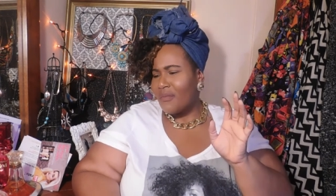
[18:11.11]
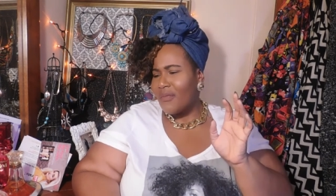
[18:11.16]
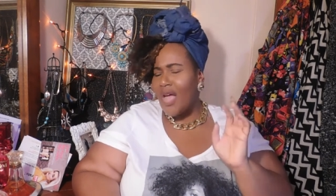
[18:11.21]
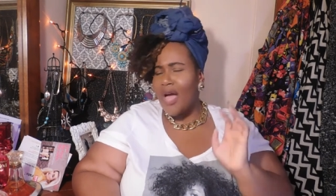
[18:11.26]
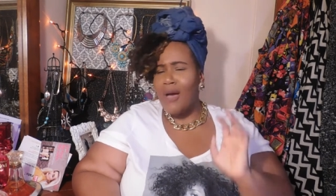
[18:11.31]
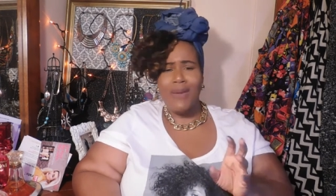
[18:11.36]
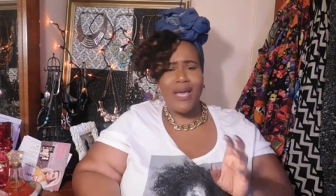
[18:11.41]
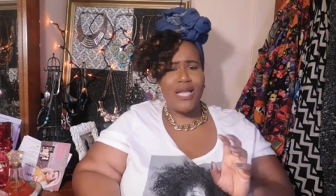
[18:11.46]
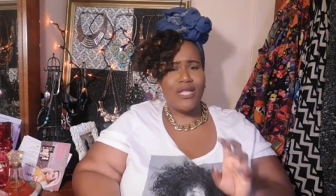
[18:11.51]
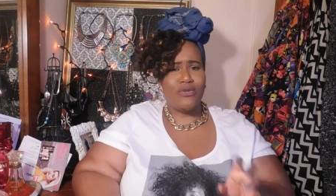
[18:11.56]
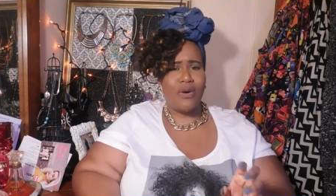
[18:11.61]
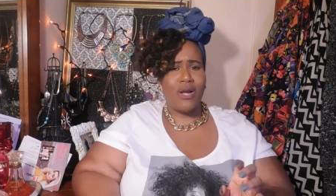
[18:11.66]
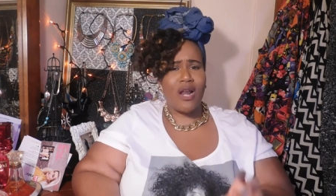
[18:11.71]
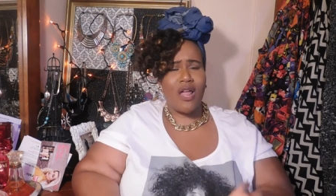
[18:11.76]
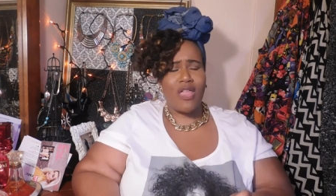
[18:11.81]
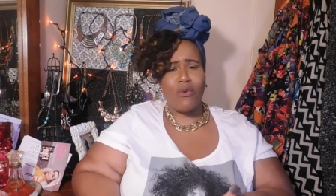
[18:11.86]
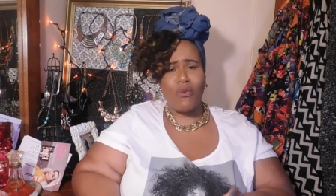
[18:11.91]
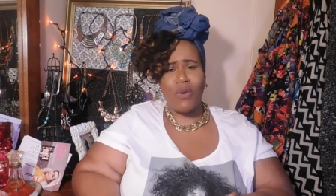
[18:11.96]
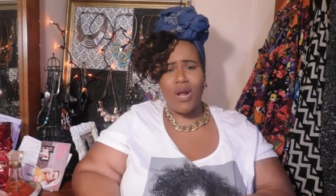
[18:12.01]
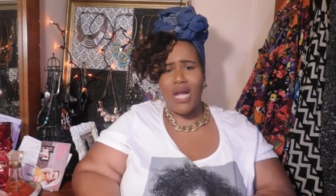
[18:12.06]
i may do
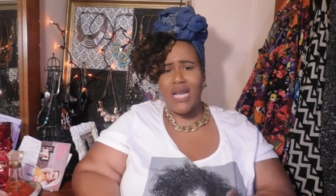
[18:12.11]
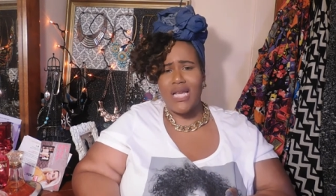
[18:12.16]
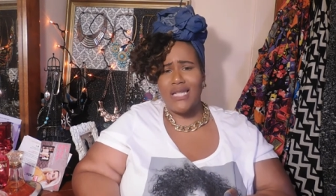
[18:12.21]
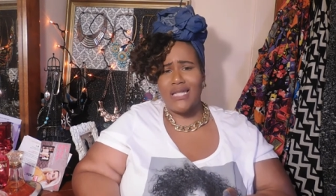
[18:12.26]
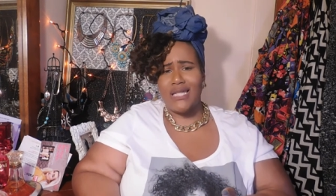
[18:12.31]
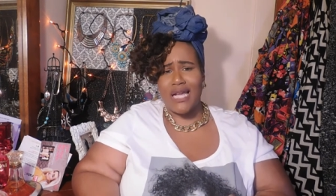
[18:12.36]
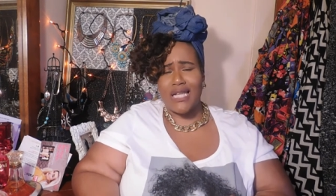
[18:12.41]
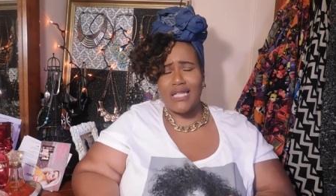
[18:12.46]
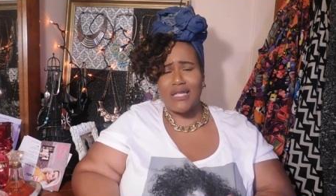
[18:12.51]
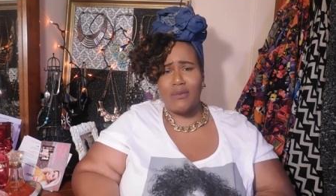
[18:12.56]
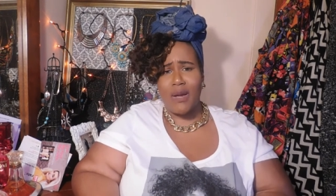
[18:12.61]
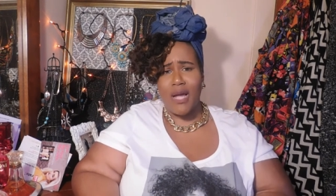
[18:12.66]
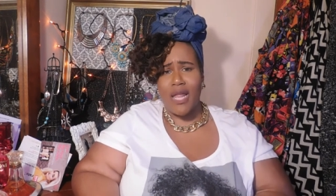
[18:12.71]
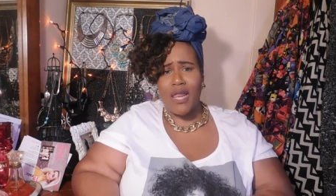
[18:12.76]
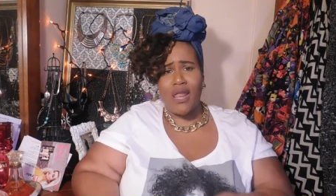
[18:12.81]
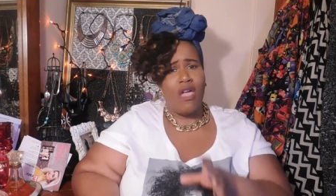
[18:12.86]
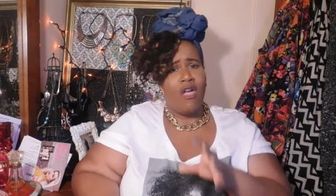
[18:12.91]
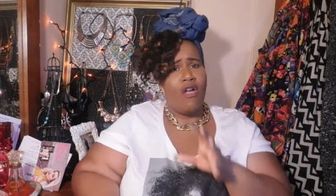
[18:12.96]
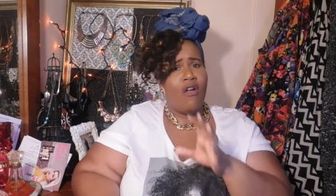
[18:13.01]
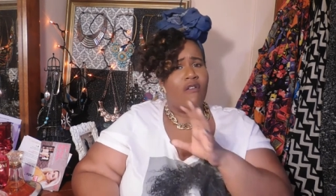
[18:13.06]
another one of these next month
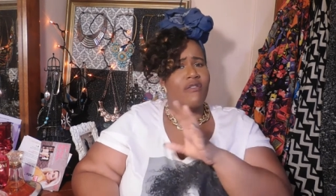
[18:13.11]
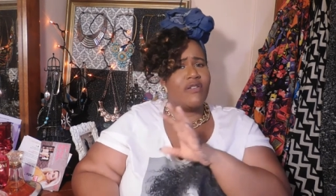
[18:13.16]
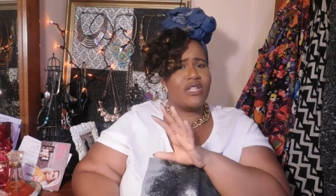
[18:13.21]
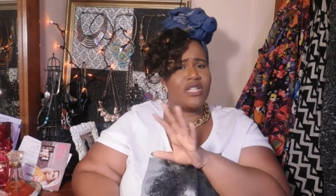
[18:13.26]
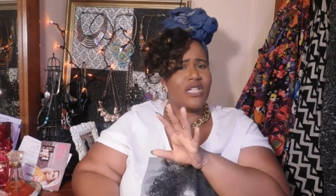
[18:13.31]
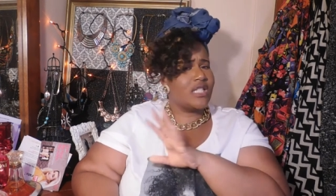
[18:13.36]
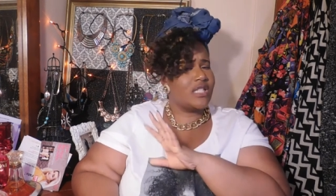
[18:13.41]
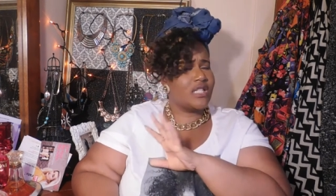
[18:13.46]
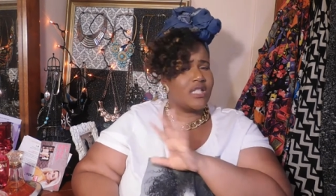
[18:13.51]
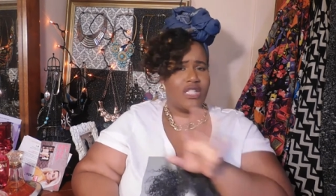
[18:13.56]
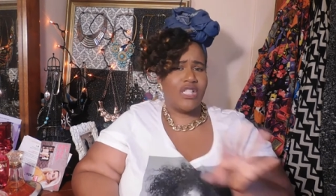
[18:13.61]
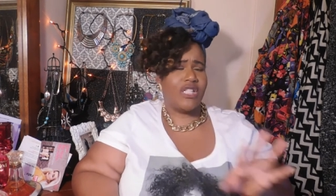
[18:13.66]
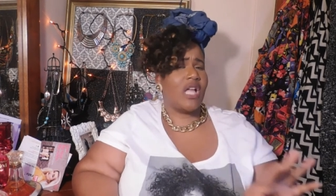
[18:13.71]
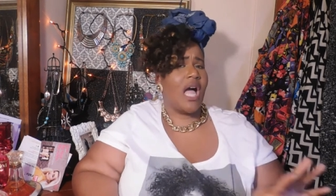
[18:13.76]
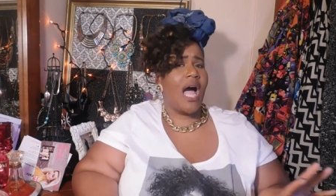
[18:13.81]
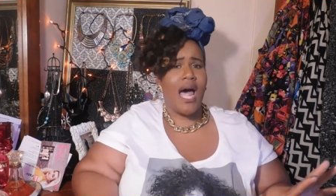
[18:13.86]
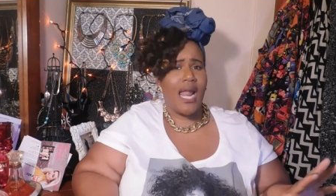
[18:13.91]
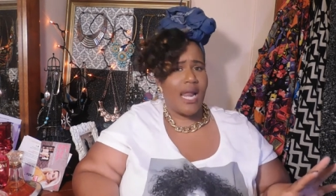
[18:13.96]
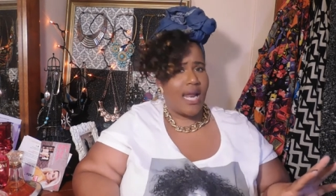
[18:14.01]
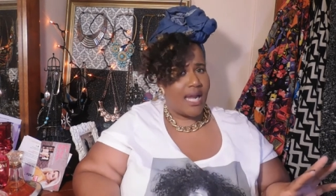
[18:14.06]
for just just
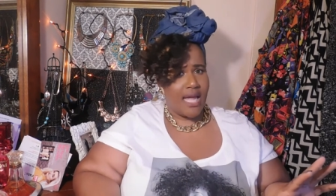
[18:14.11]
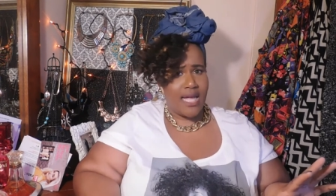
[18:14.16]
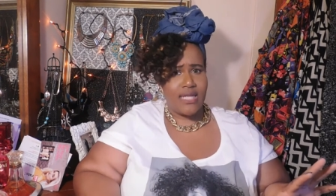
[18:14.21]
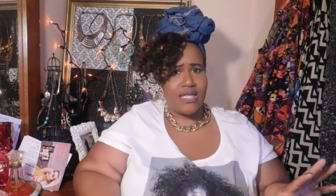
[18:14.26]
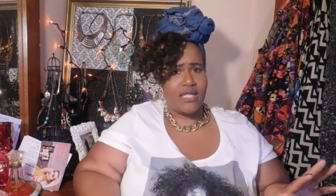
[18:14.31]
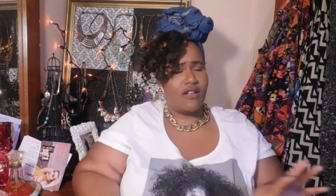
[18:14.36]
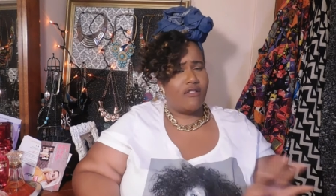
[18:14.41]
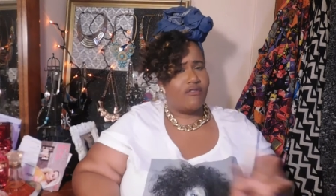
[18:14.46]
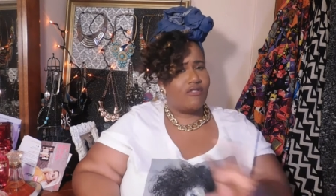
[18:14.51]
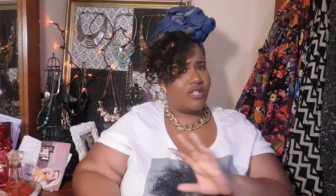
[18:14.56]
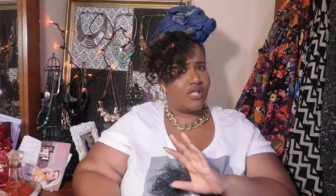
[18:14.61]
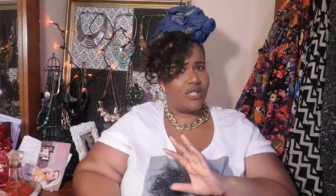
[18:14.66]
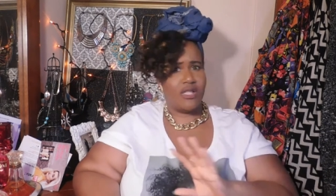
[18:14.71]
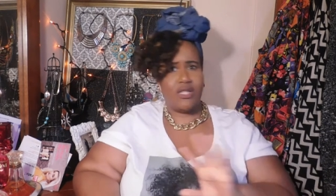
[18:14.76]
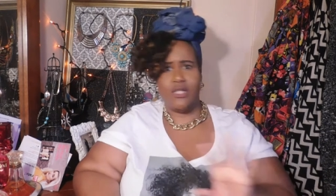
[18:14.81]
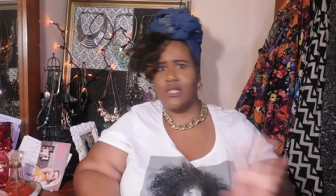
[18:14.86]
holiday stuff just